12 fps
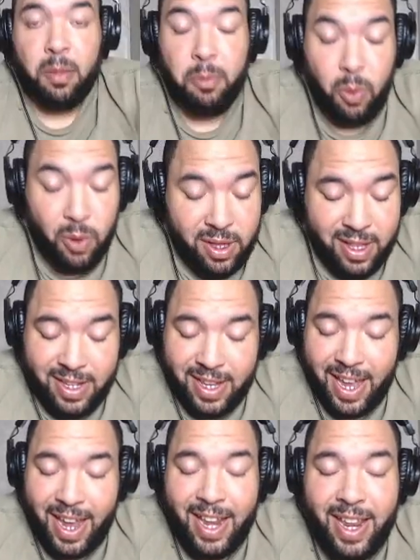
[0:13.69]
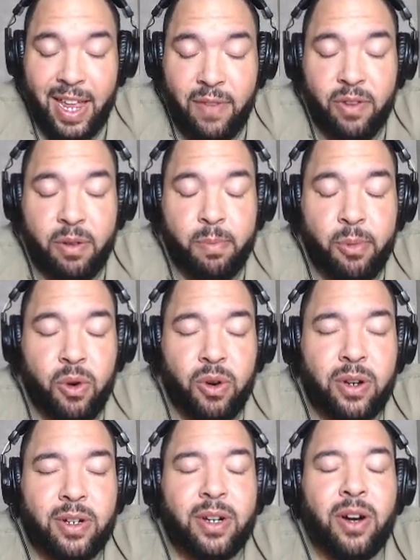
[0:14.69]
But one of the things I hate even
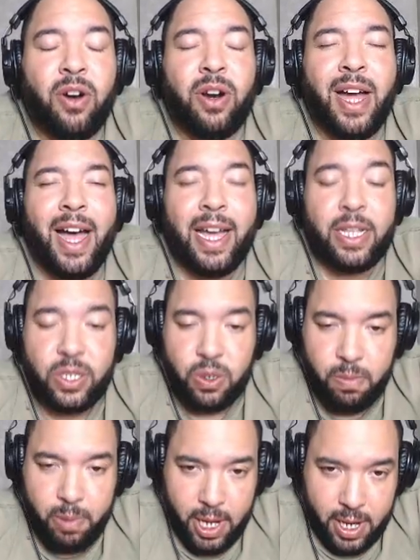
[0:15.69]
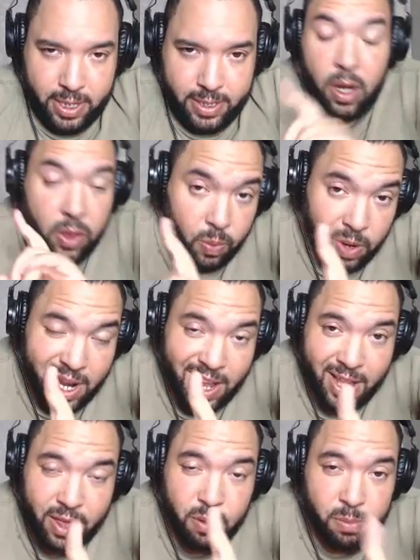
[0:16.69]
more are isopods. The one I
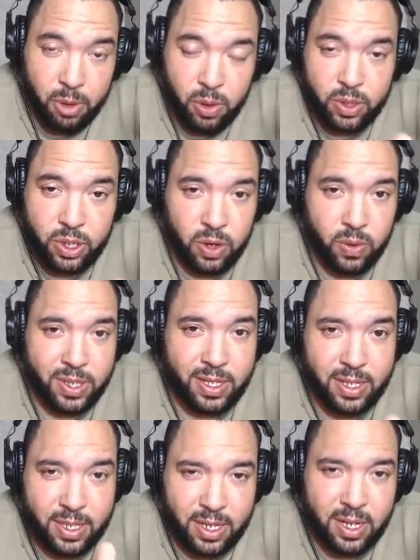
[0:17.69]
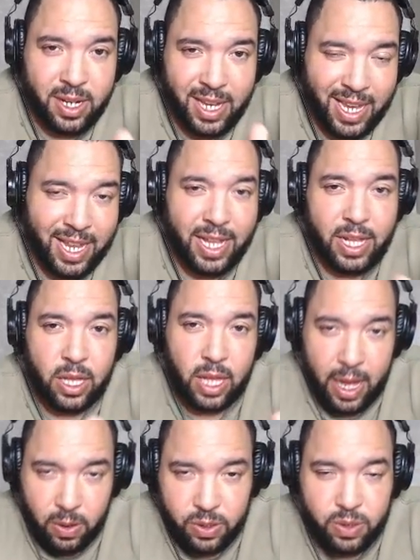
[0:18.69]
hate the most, though, is the tongue-eating
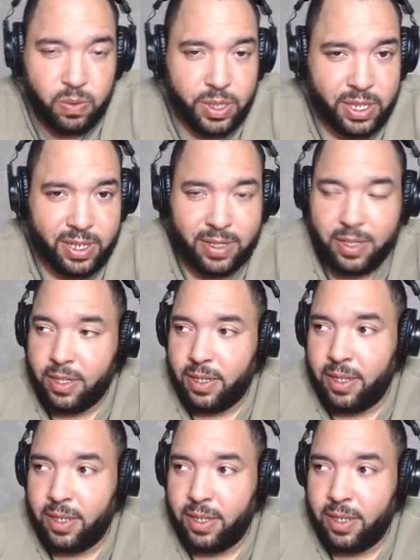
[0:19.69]
louse, which is